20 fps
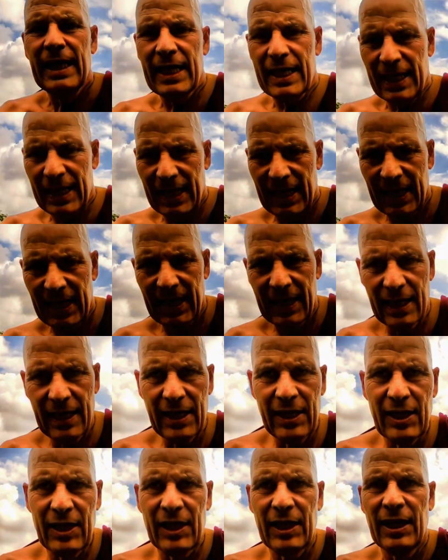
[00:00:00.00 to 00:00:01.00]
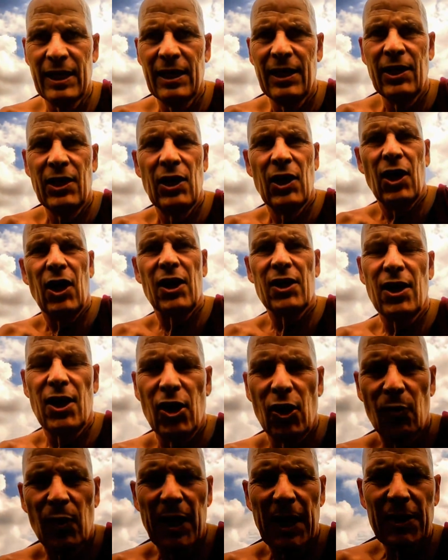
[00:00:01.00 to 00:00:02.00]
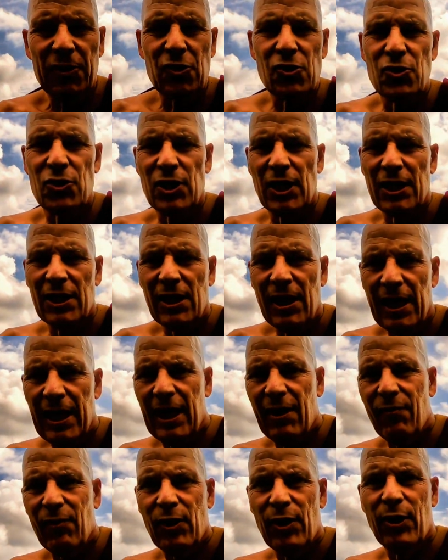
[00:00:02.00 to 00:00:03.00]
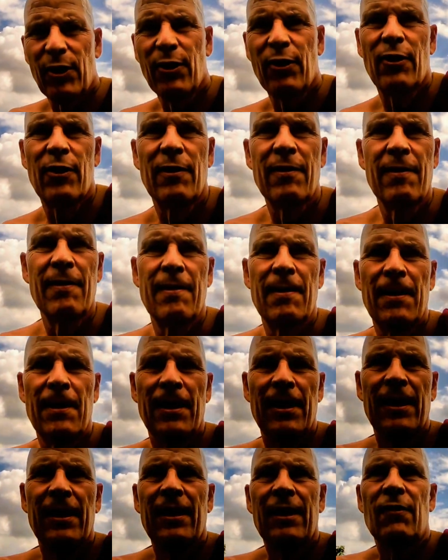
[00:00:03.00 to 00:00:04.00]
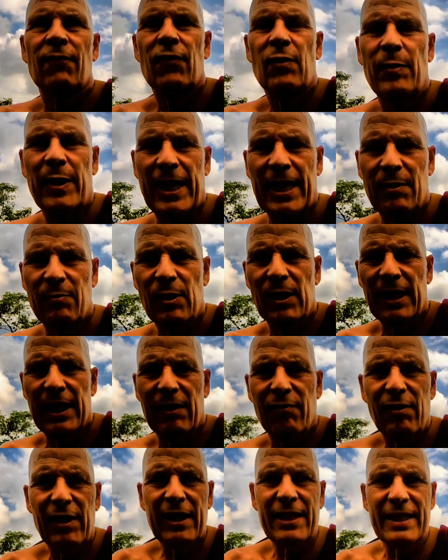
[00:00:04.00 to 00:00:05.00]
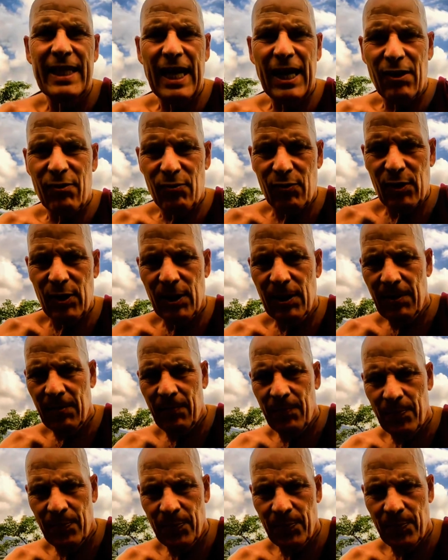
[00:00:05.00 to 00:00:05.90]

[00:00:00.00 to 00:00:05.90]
here, on a lower existential level, from animal level and down,